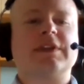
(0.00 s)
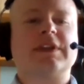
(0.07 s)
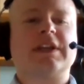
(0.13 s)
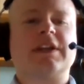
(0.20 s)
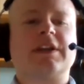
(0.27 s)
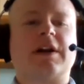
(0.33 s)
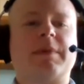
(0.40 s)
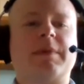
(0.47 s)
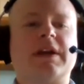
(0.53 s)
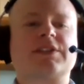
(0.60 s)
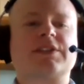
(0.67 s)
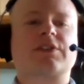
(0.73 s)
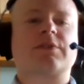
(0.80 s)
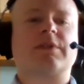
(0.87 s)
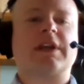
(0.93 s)
get it on my
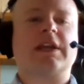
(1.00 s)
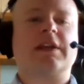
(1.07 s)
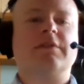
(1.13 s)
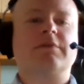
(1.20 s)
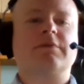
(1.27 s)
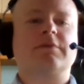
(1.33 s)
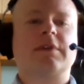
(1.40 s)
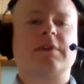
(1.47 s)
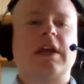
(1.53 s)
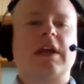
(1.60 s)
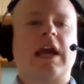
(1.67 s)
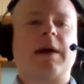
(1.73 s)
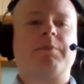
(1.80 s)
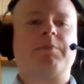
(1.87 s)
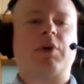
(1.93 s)
screen,
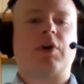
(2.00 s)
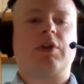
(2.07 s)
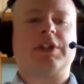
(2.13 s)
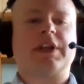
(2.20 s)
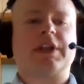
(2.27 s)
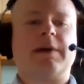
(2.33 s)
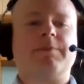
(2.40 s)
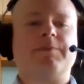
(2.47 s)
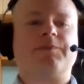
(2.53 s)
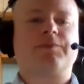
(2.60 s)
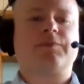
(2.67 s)
and pull it up.